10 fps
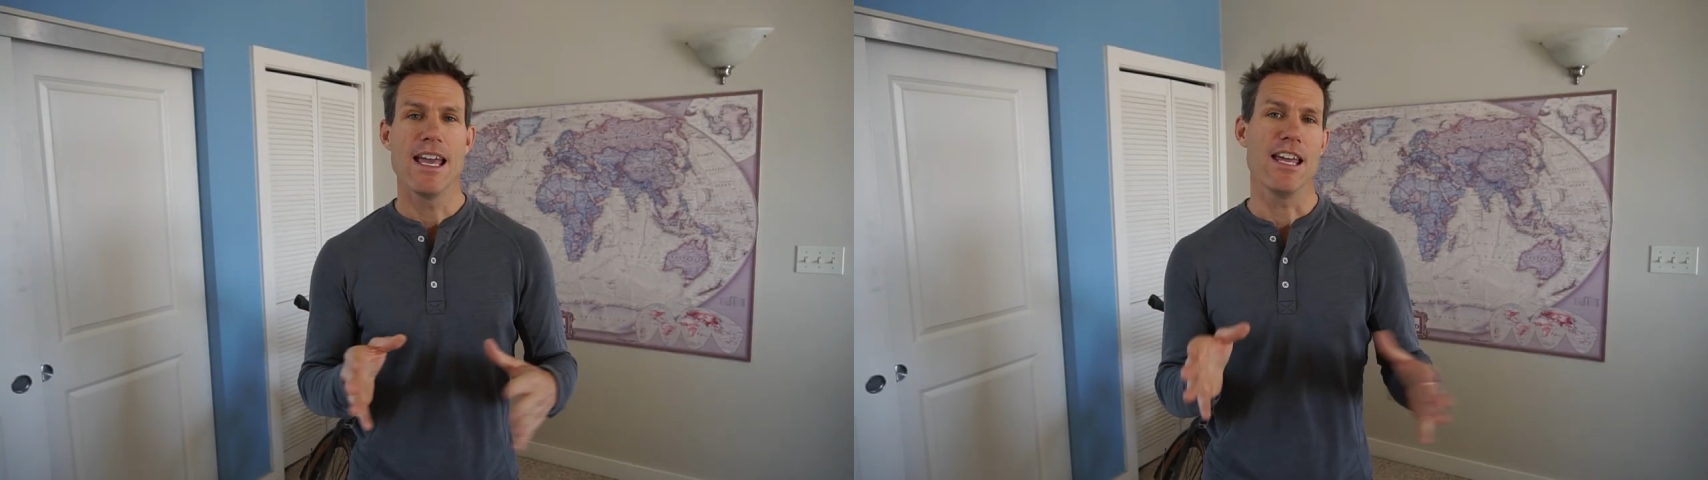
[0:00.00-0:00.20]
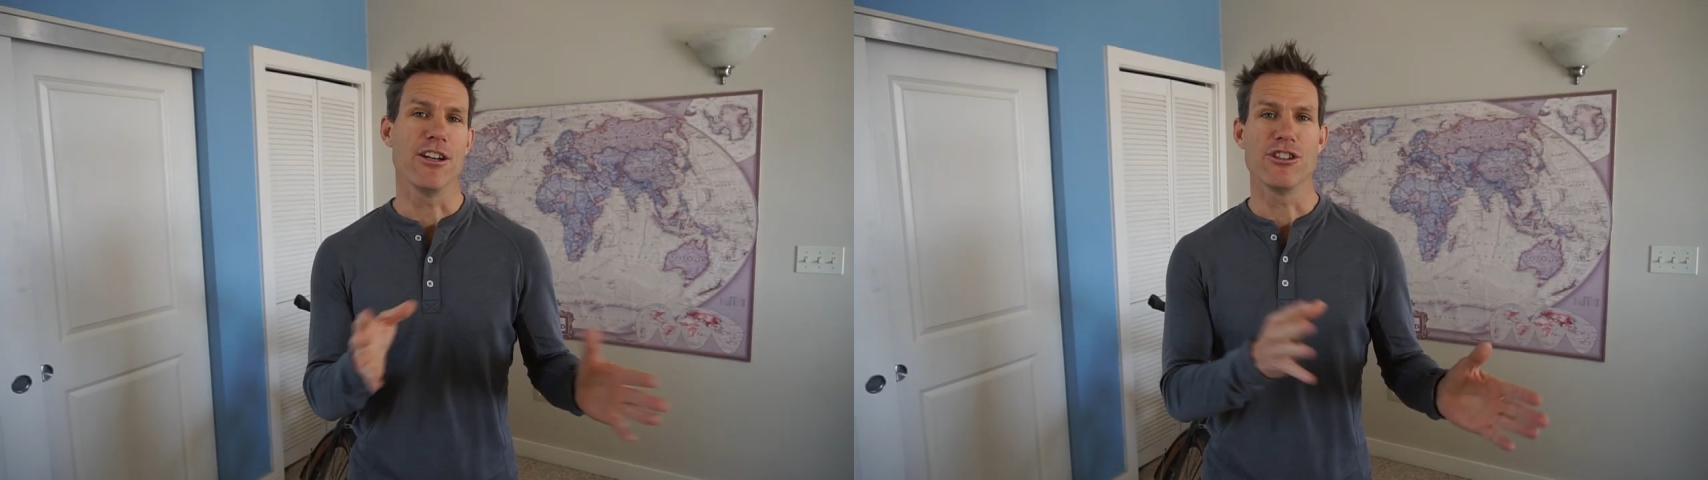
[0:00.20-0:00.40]

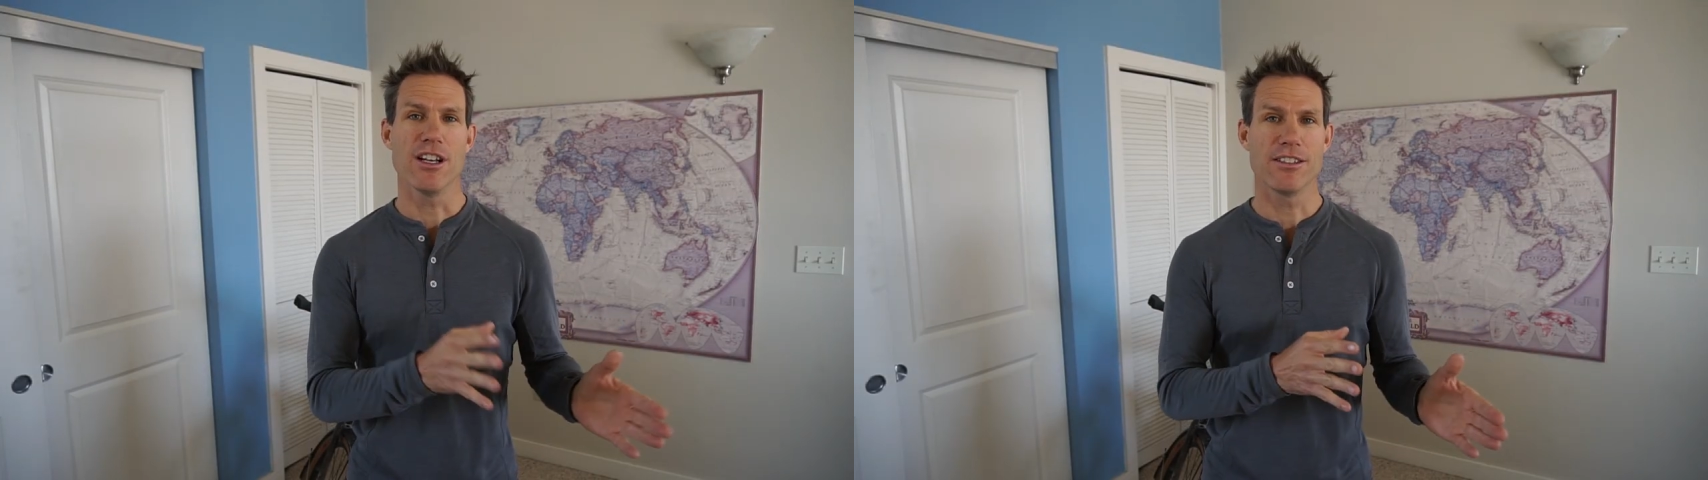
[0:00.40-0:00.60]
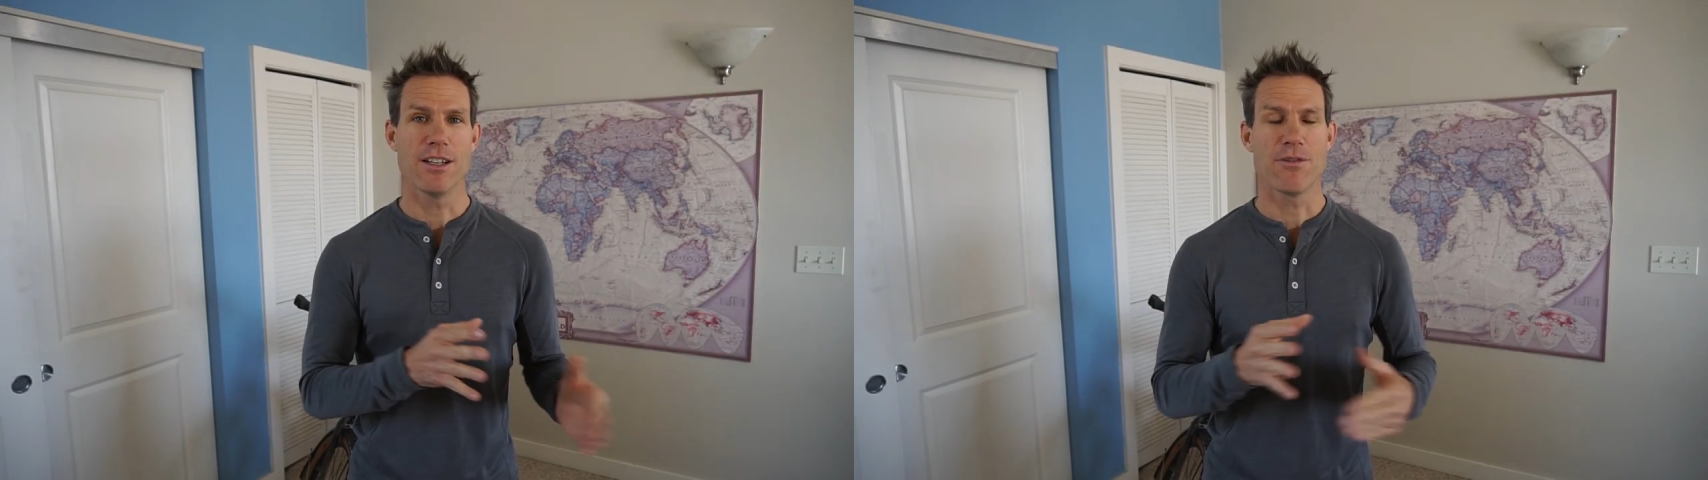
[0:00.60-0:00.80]
and
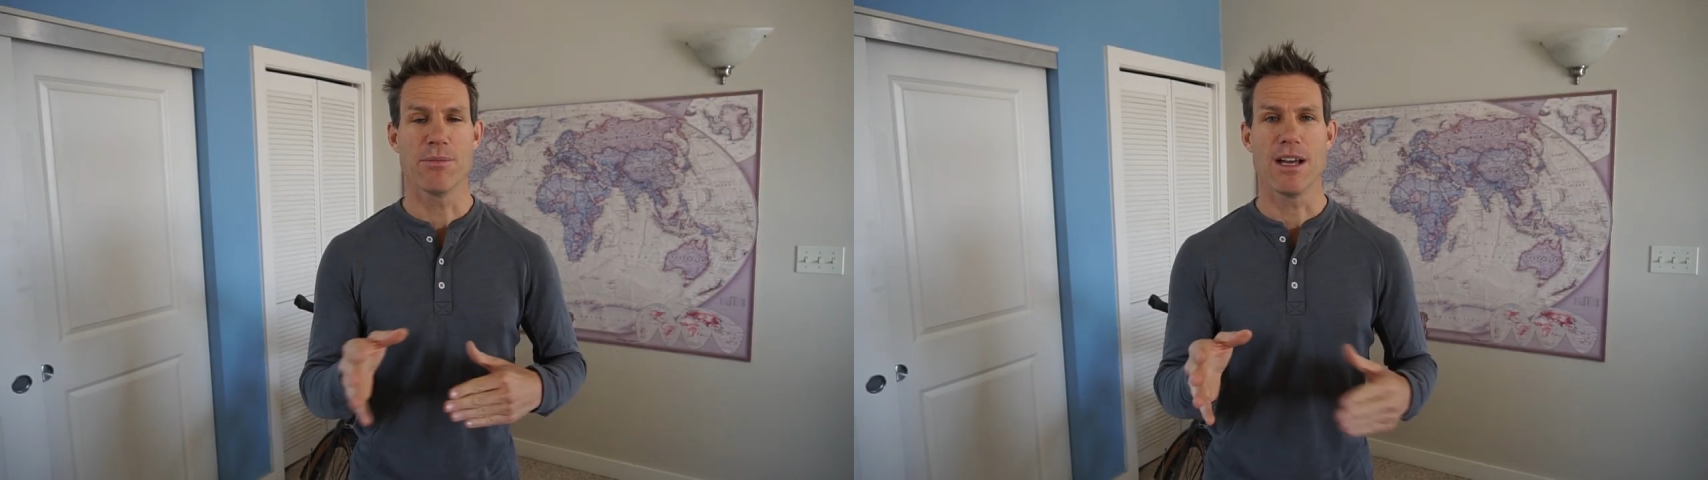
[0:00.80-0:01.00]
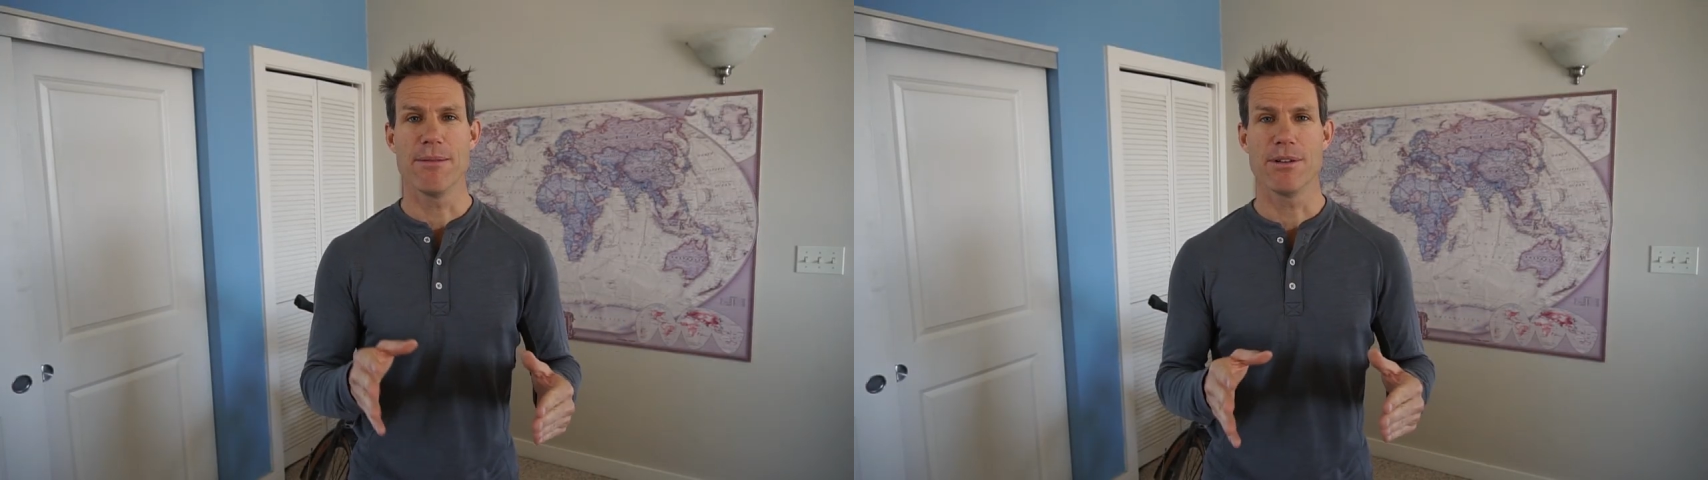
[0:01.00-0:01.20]
adjust it from
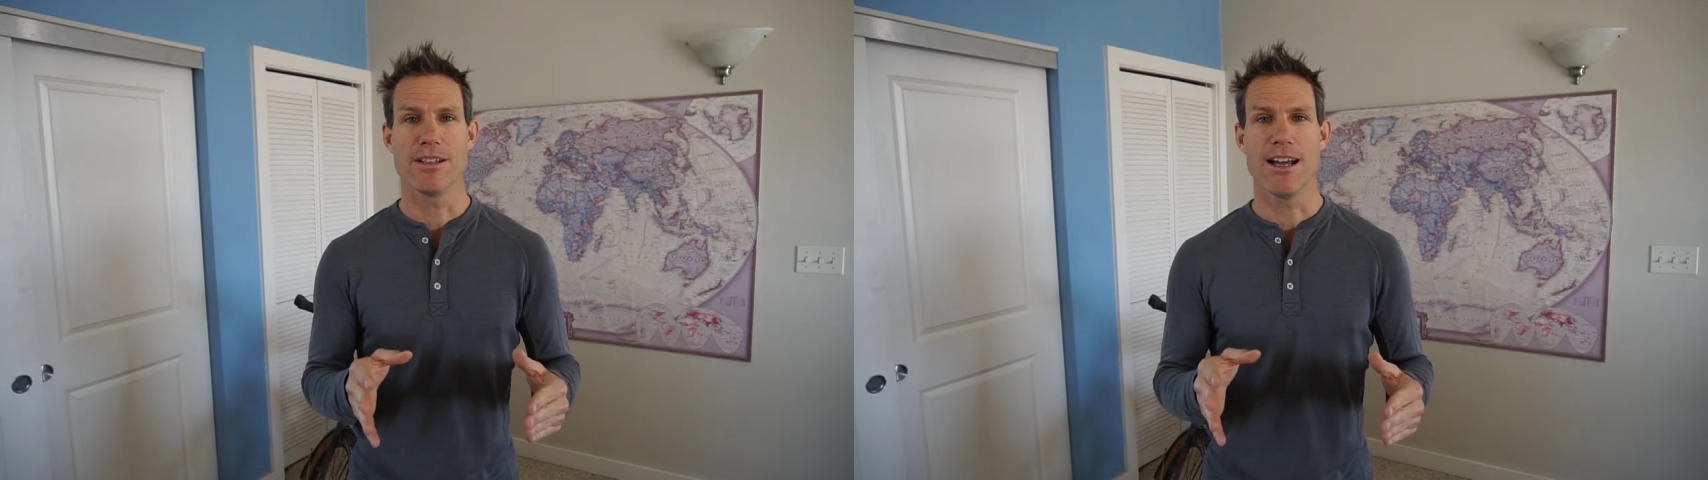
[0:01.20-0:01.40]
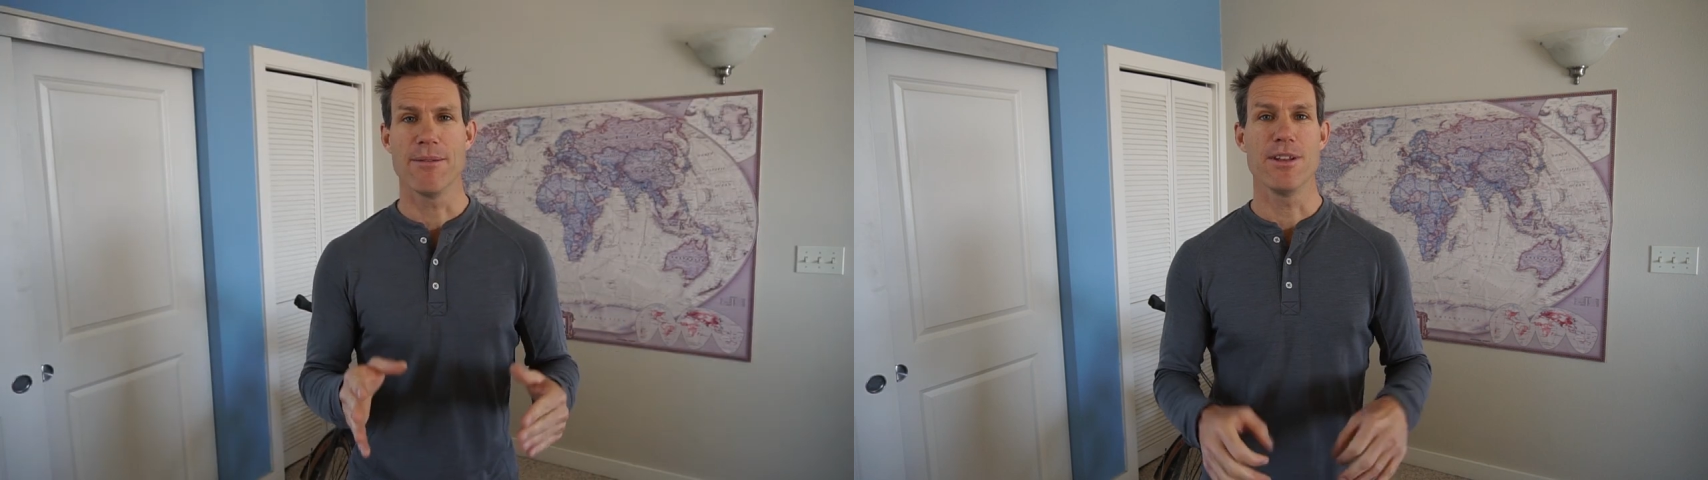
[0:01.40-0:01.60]
time to
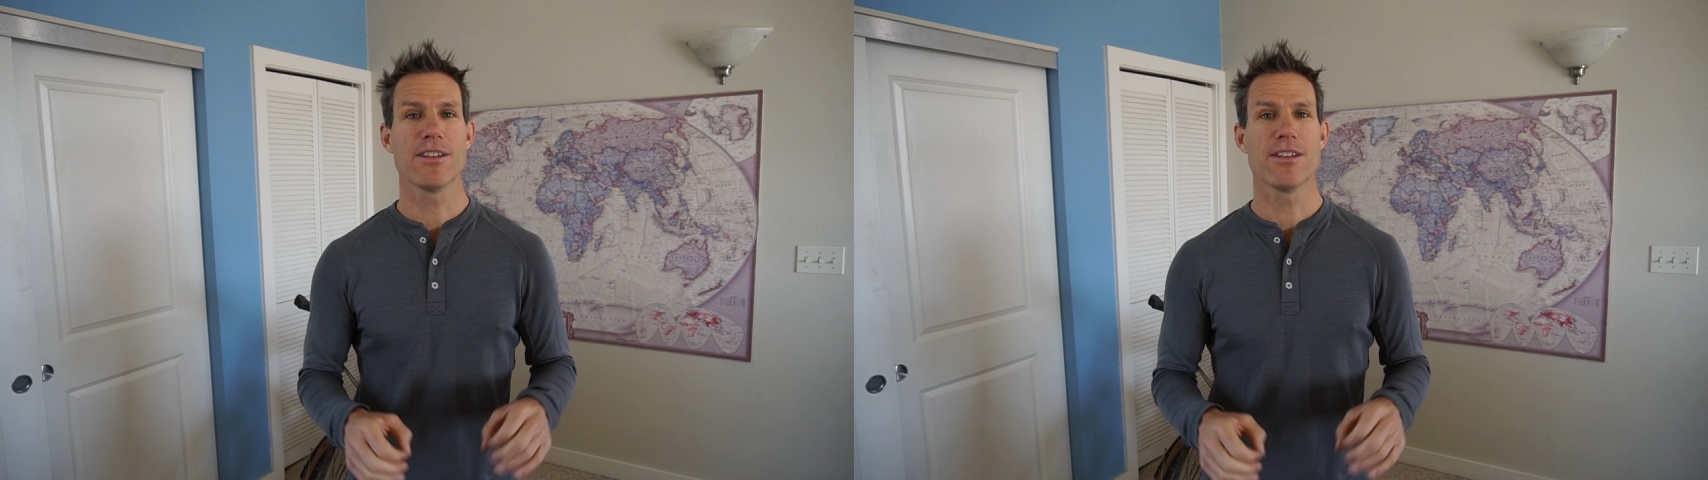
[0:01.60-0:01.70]
time.